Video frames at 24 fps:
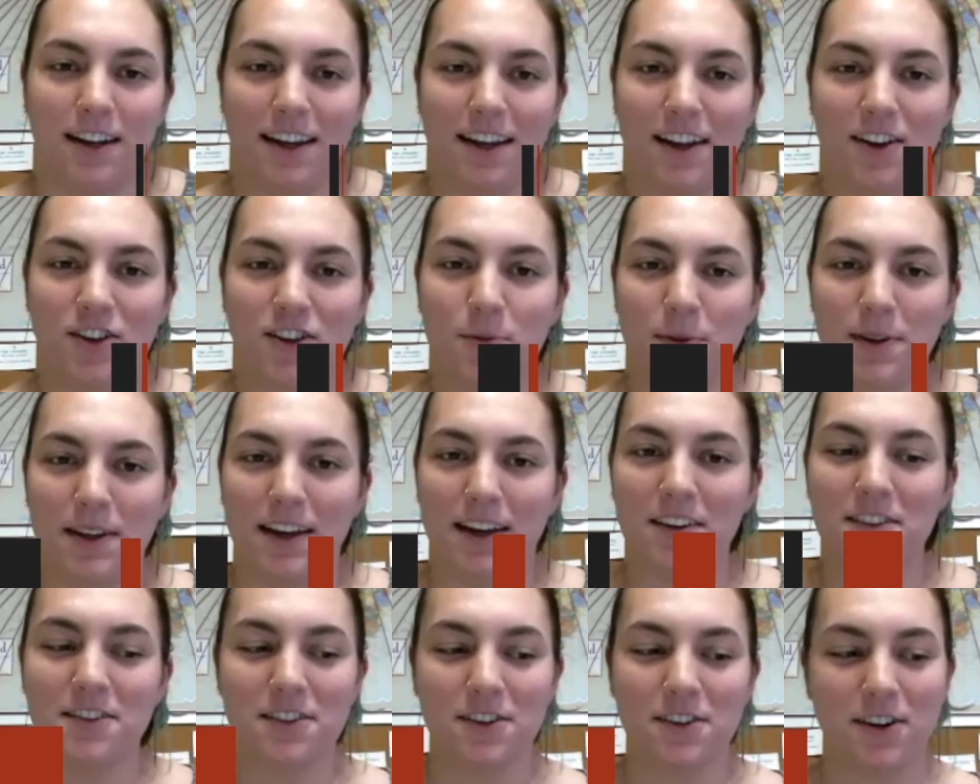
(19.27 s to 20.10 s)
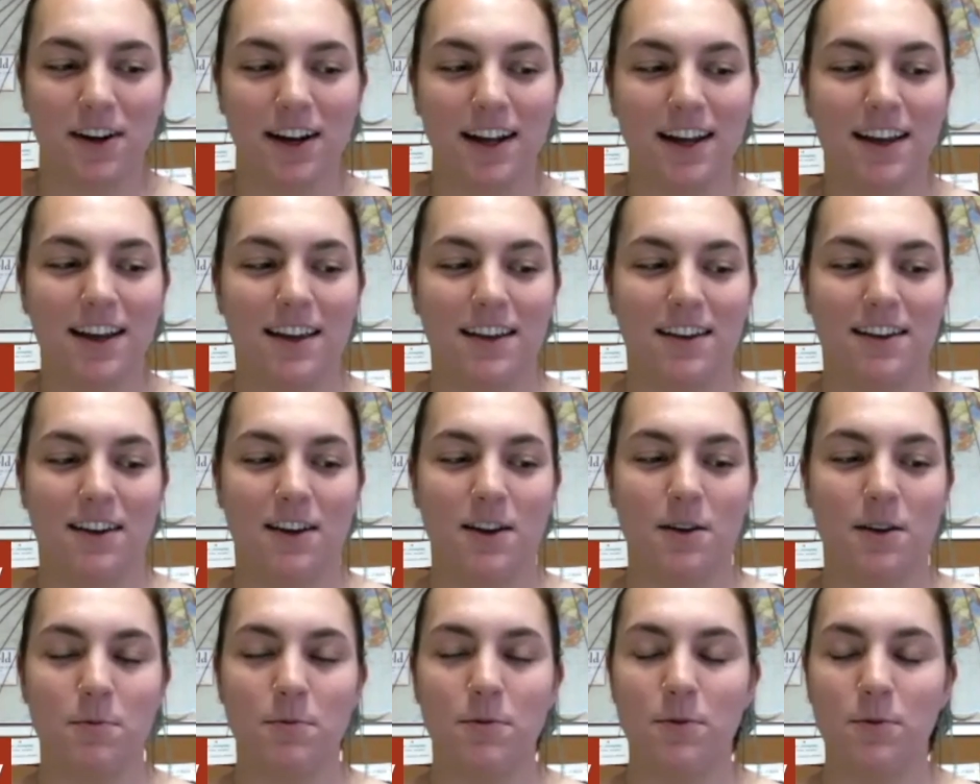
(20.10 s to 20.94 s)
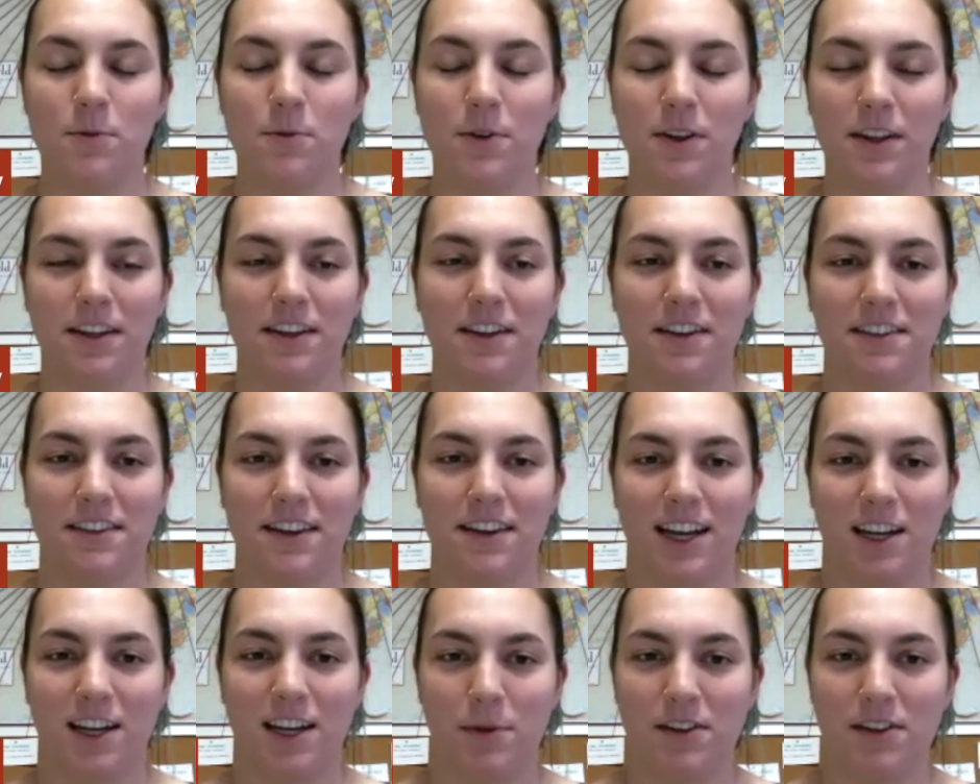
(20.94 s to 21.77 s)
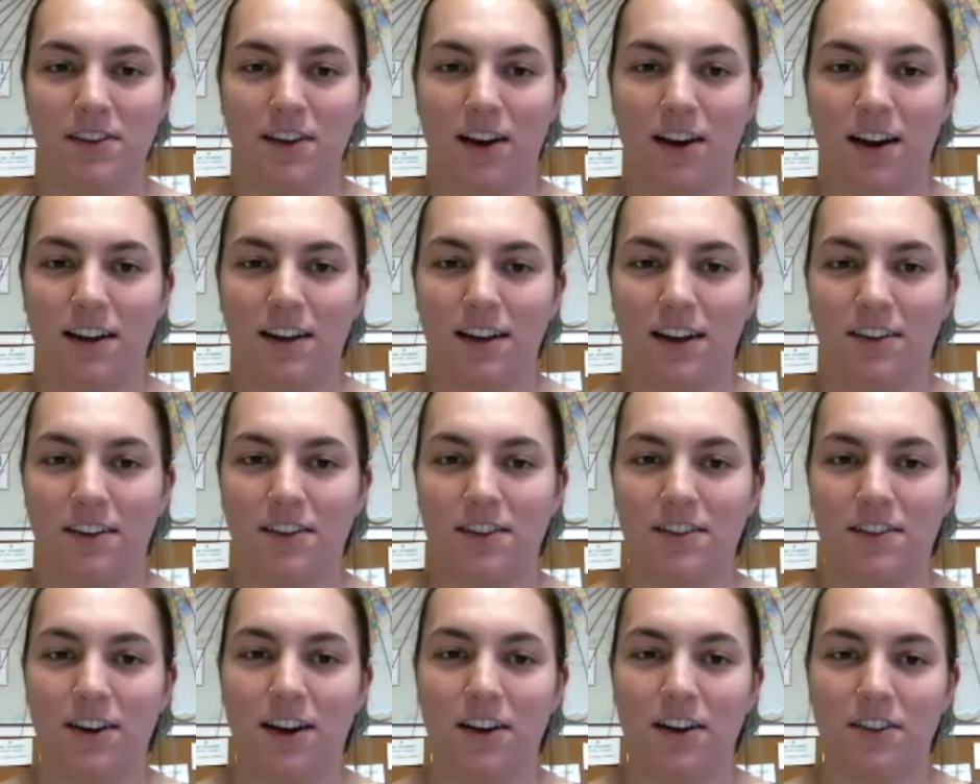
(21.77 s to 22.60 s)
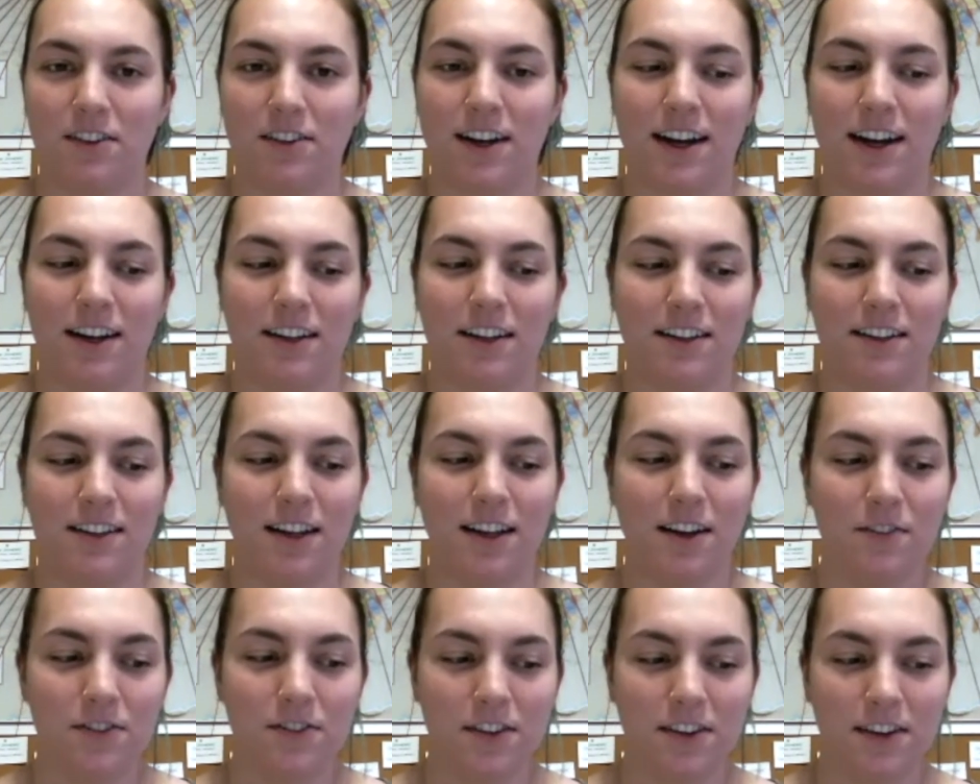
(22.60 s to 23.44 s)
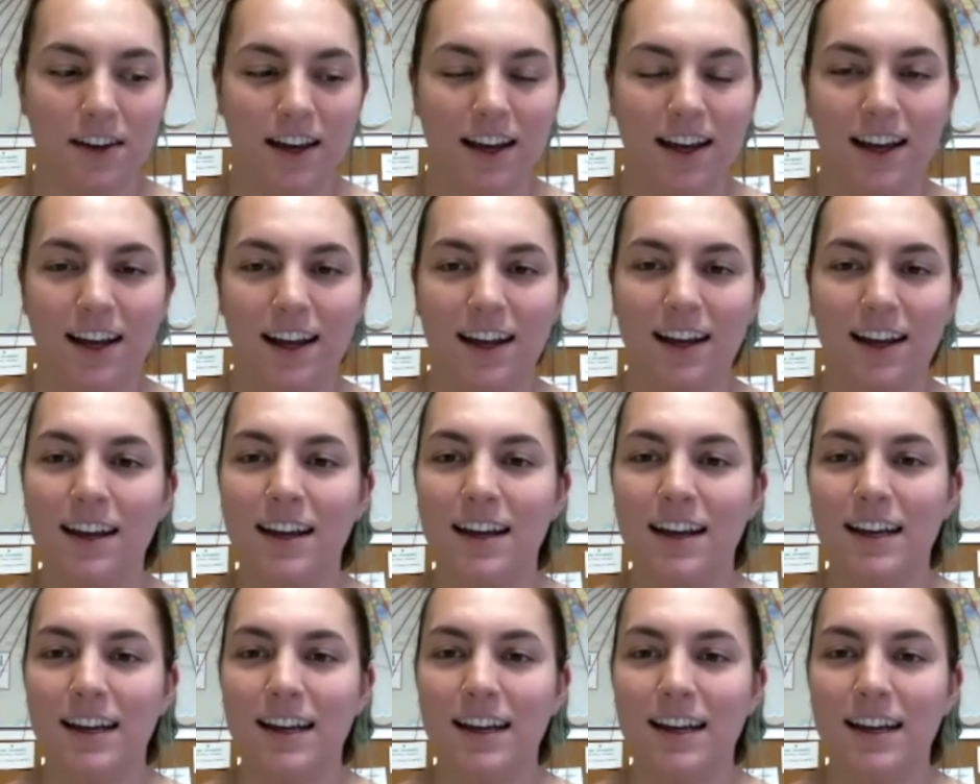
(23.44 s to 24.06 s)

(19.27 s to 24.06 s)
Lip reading: HPS grant, and I'm really excited to be talking to Dr. Alan Love today.